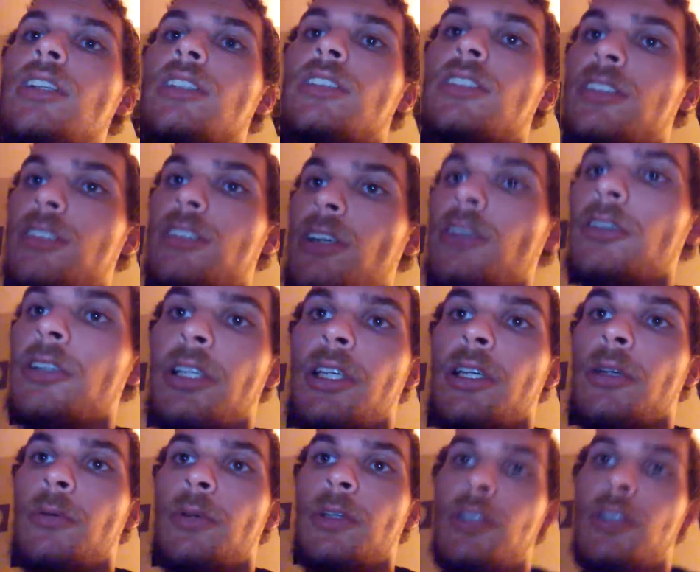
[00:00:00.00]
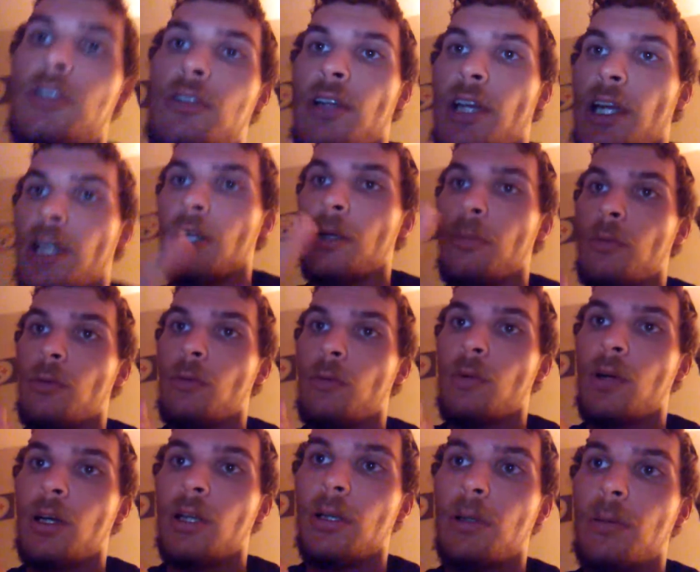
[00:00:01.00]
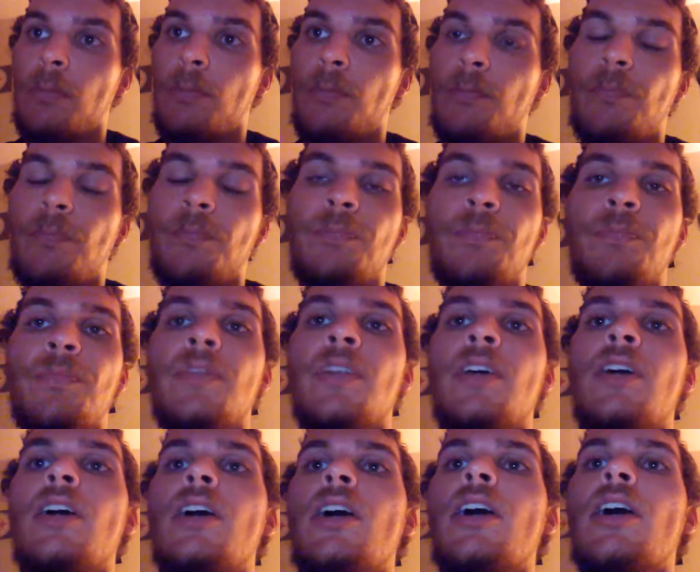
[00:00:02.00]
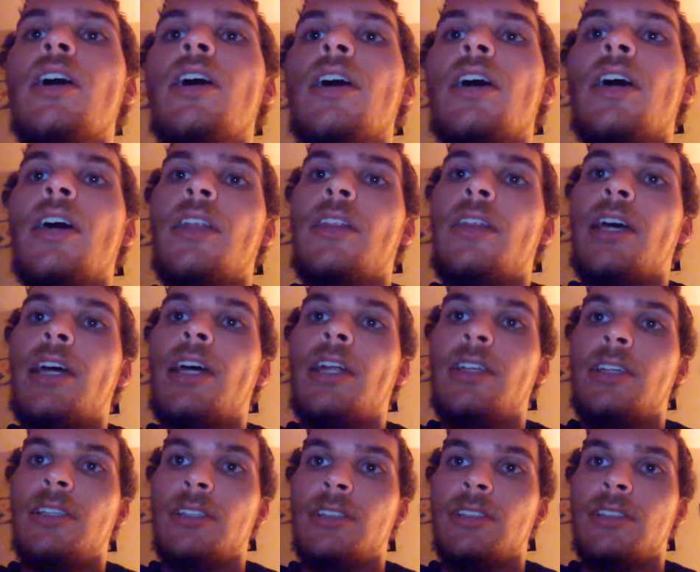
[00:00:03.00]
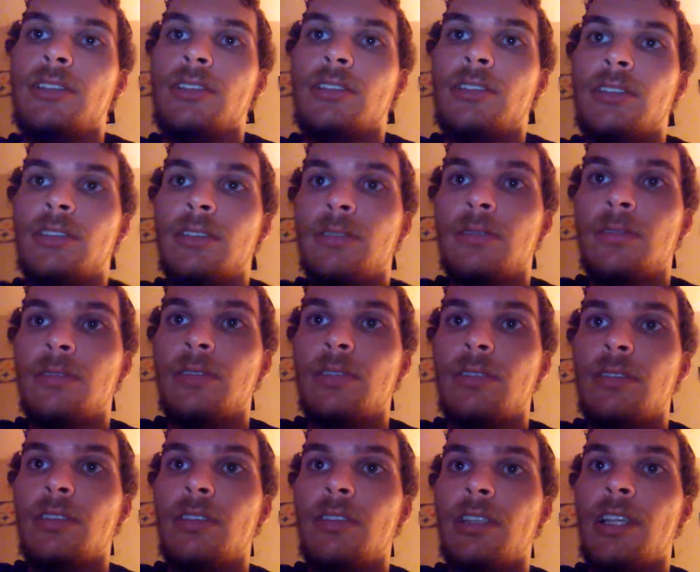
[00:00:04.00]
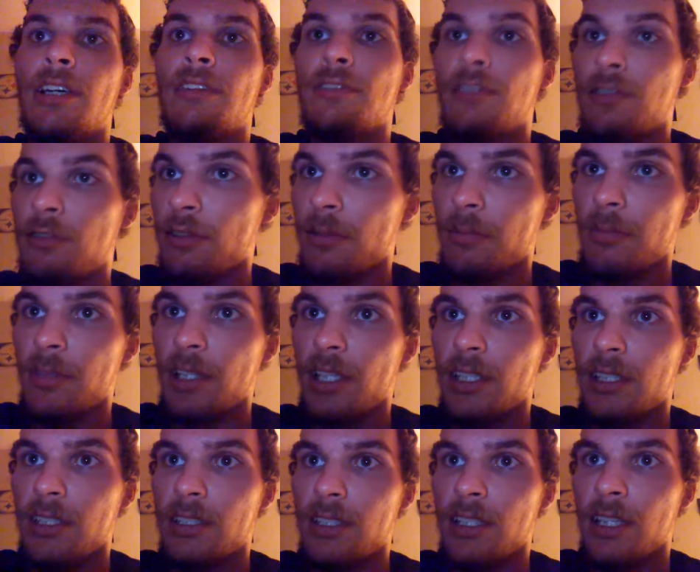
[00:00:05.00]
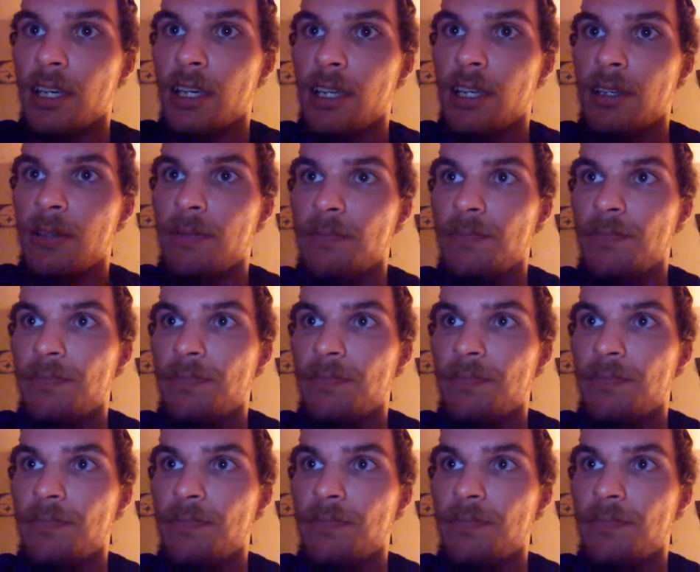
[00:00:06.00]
Starting with track number one, and that is Left from the Inside.